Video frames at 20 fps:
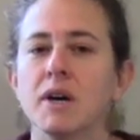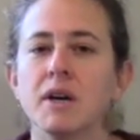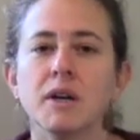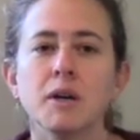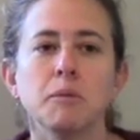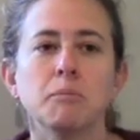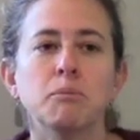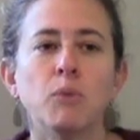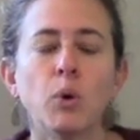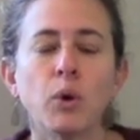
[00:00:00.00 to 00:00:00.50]

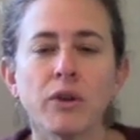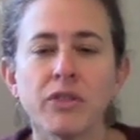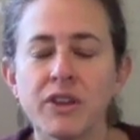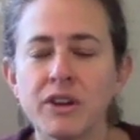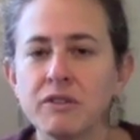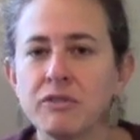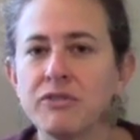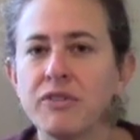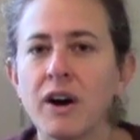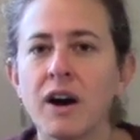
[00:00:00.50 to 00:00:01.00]
more than
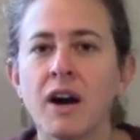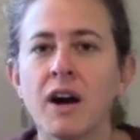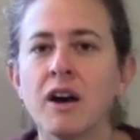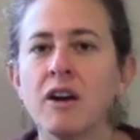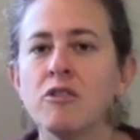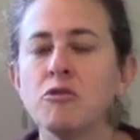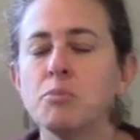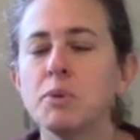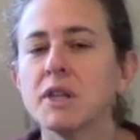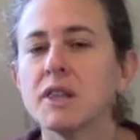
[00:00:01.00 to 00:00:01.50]

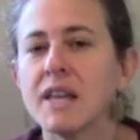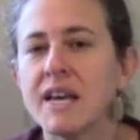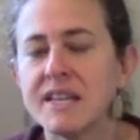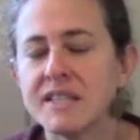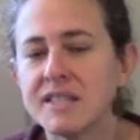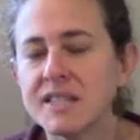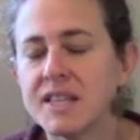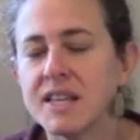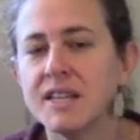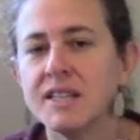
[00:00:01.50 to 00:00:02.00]
5 but
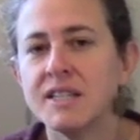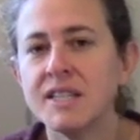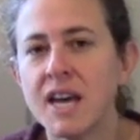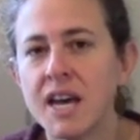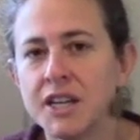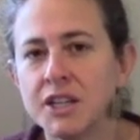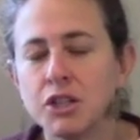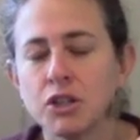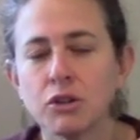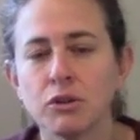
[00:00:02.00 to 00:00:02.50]
less than
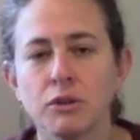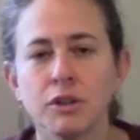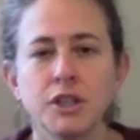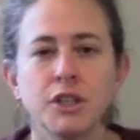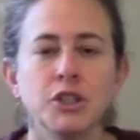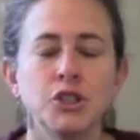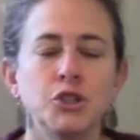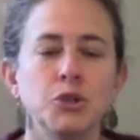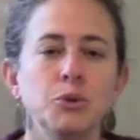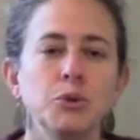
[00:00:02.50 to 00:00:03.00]
10
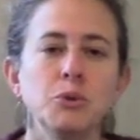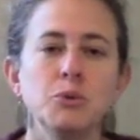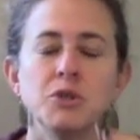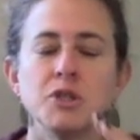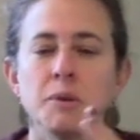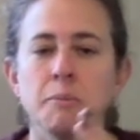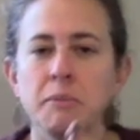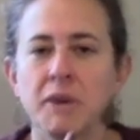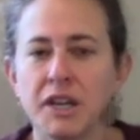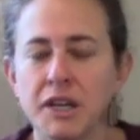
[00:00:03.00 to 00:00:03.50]
degrees, you use
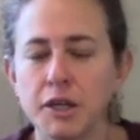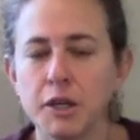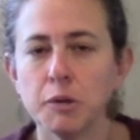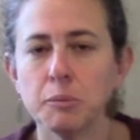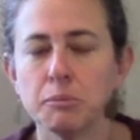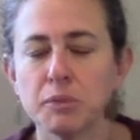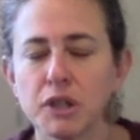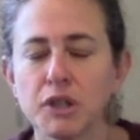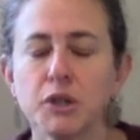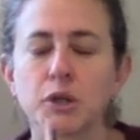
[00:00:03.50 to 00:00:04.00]
a medium
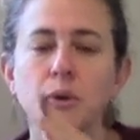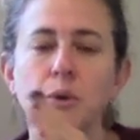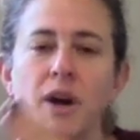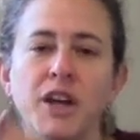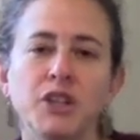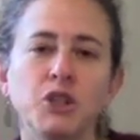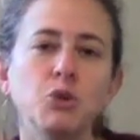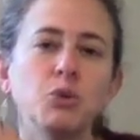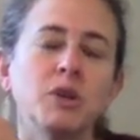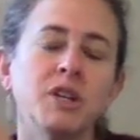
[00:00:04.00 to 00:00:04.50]
blue,
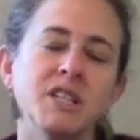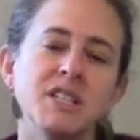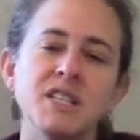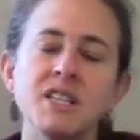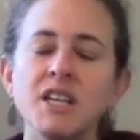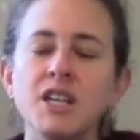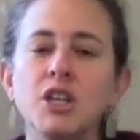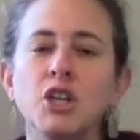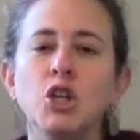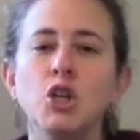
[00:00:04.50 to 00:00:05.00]
and you
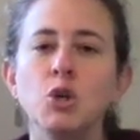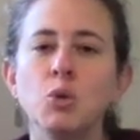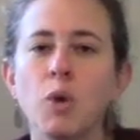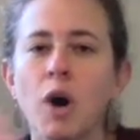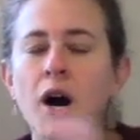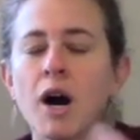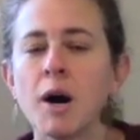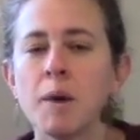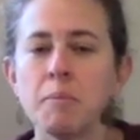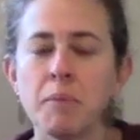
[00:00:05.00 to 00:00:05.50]
continue
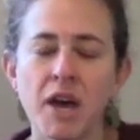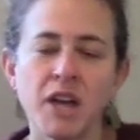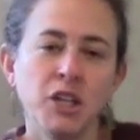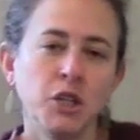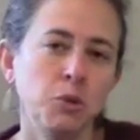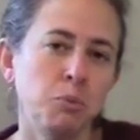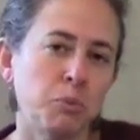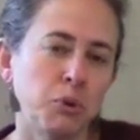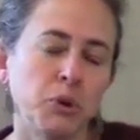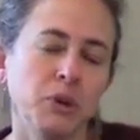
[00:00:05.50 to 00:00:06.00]
up and
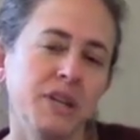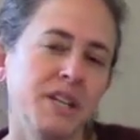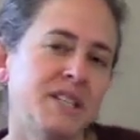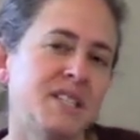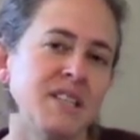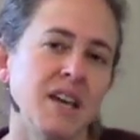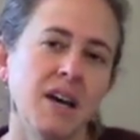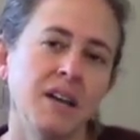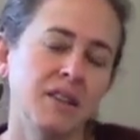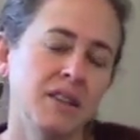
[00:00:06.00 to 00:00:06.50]
you
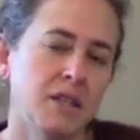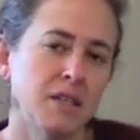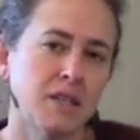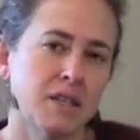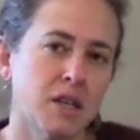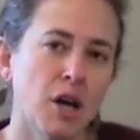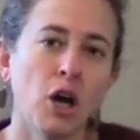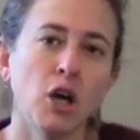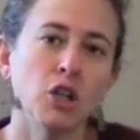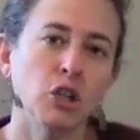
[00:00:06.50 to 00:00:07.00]
pre-assign this
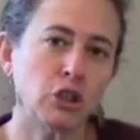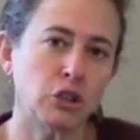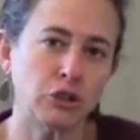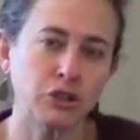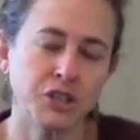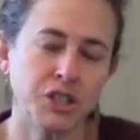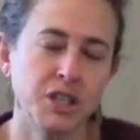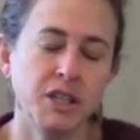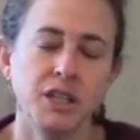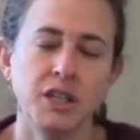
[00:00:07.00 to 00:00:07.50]
color
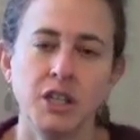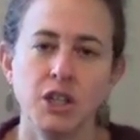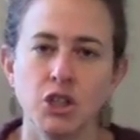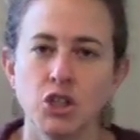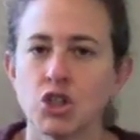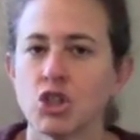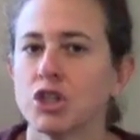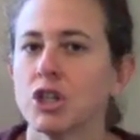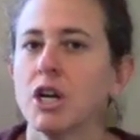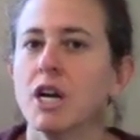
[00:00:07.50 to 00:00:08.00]
to
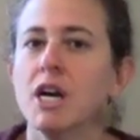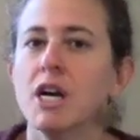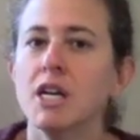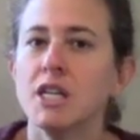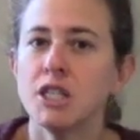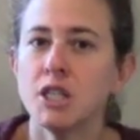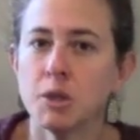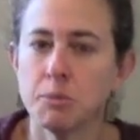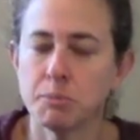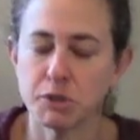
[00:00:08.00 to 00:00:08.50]
each
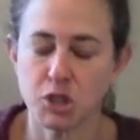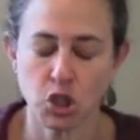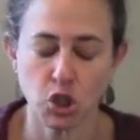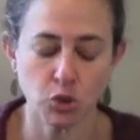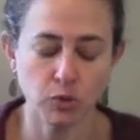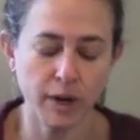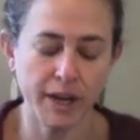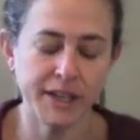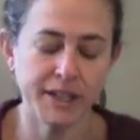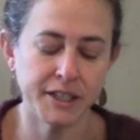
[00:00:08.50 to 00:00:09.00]
temperature
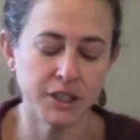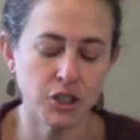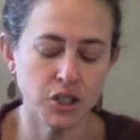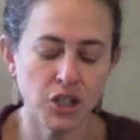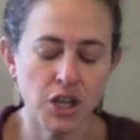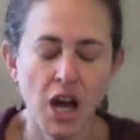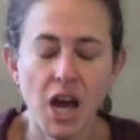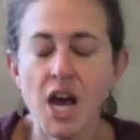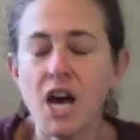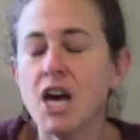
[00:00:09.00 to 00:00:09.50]
range.
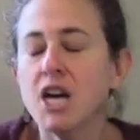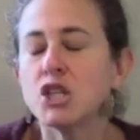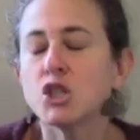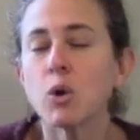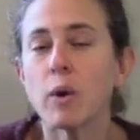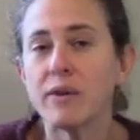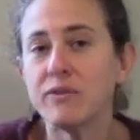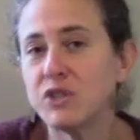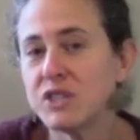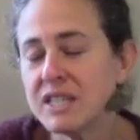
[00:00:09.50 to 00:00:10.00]
So
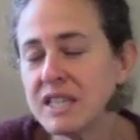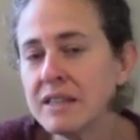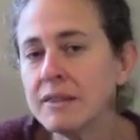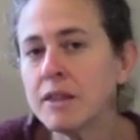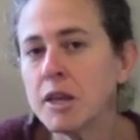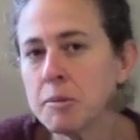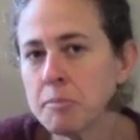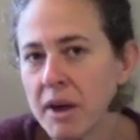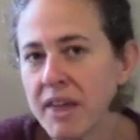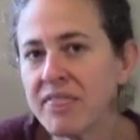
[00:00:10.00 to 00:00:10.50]
I've seen
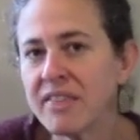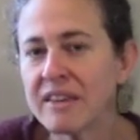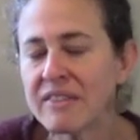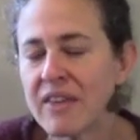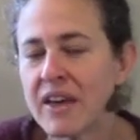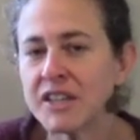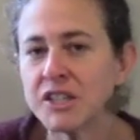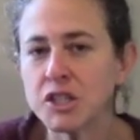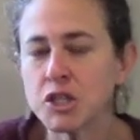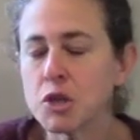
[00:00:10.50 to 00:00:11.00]
them. I think
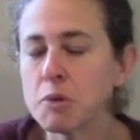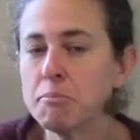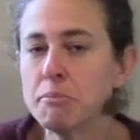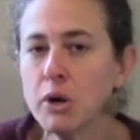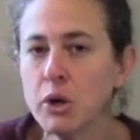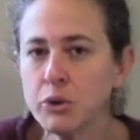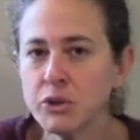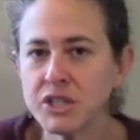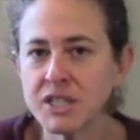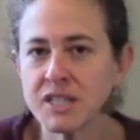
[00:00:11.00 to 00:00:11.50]
that's the
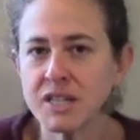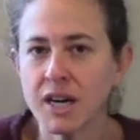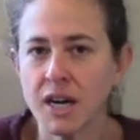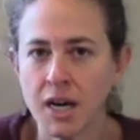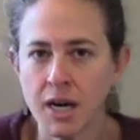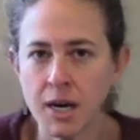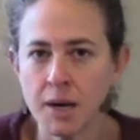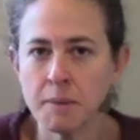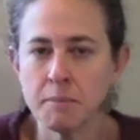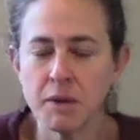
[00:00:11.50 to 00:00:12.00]
most
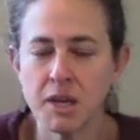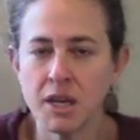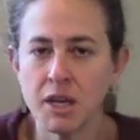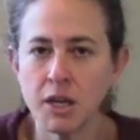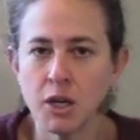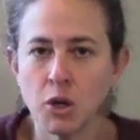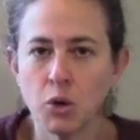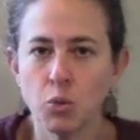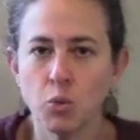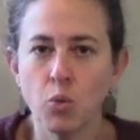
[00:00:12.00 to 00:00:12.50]

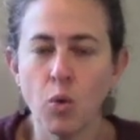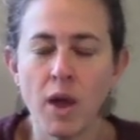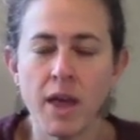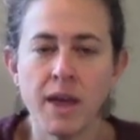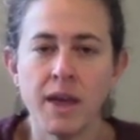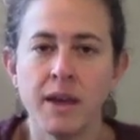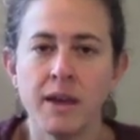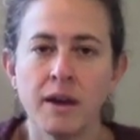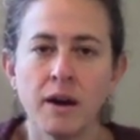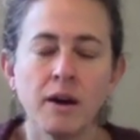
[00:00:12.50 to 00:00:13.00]
common
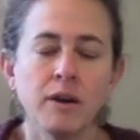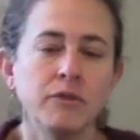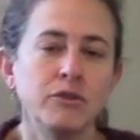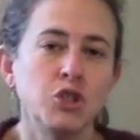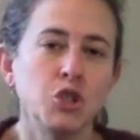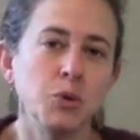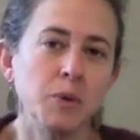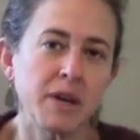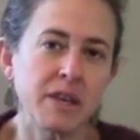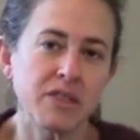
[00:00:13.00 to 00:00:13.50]
way of
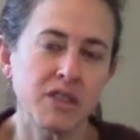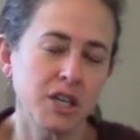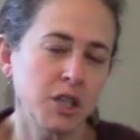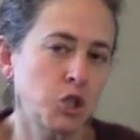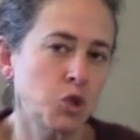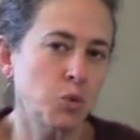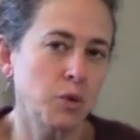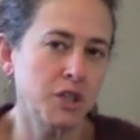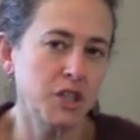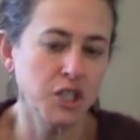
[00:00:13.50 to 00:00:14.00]
doing
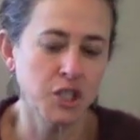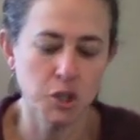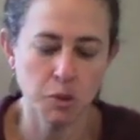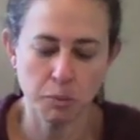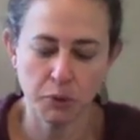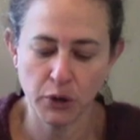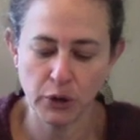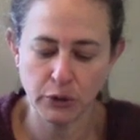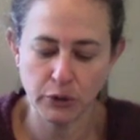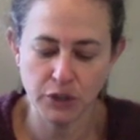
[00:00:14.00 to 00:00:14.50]
things with this
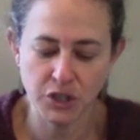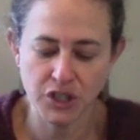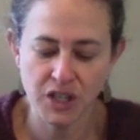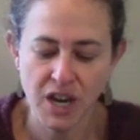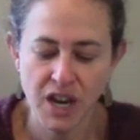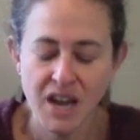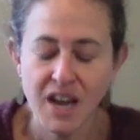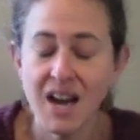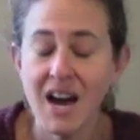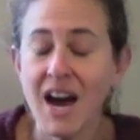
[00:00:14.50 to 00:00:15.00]
approach.
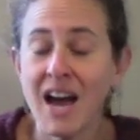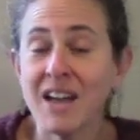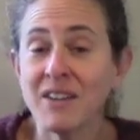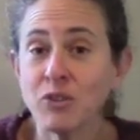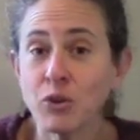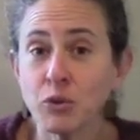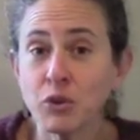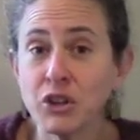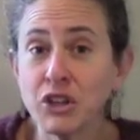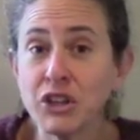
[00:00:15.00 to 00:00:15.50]
I have a
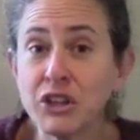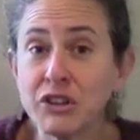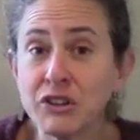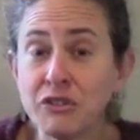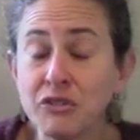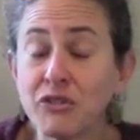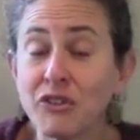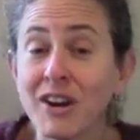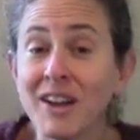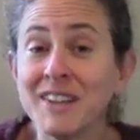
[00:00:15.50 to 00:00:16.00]
really good
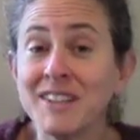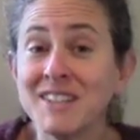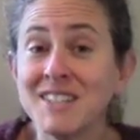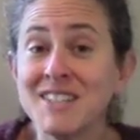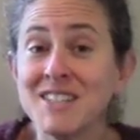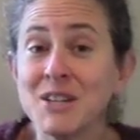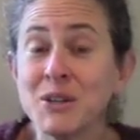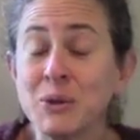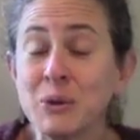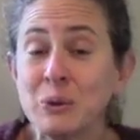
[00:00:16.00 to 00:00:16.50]
friend
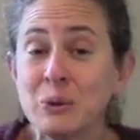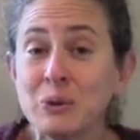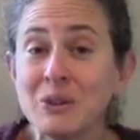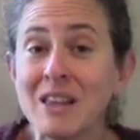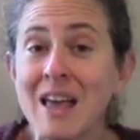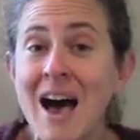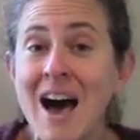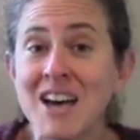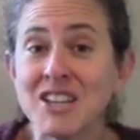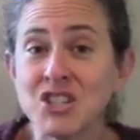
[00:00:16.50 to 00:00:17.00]
who
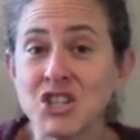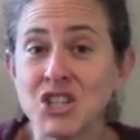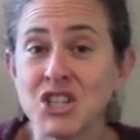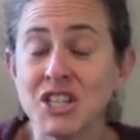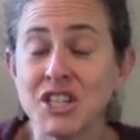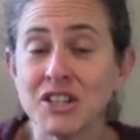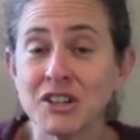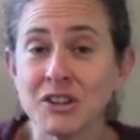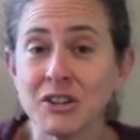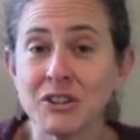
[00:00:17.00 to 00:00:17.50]
last
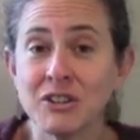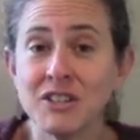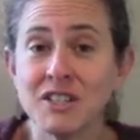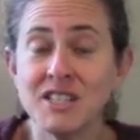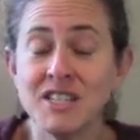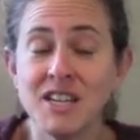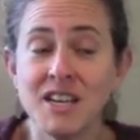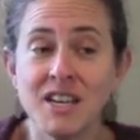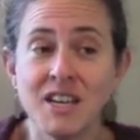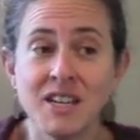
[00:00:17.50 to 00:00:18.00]
year
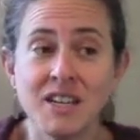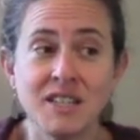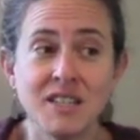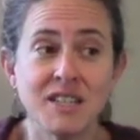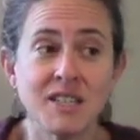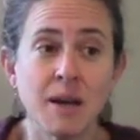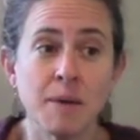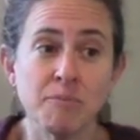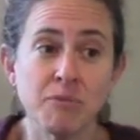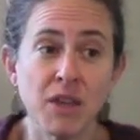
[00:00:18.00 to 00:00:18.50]
did
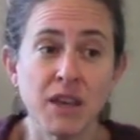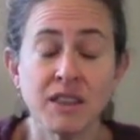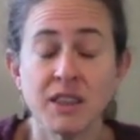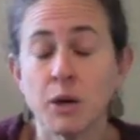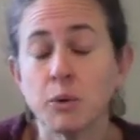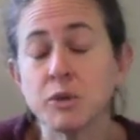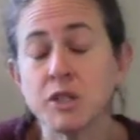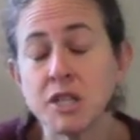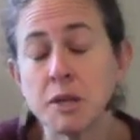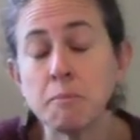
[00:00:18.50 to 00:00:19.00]
something that
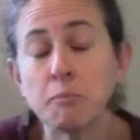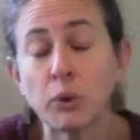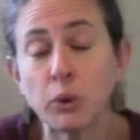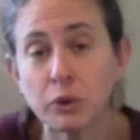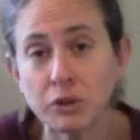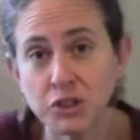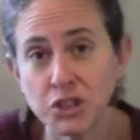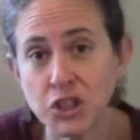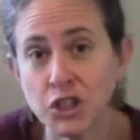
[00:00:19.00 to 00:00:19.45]
was important to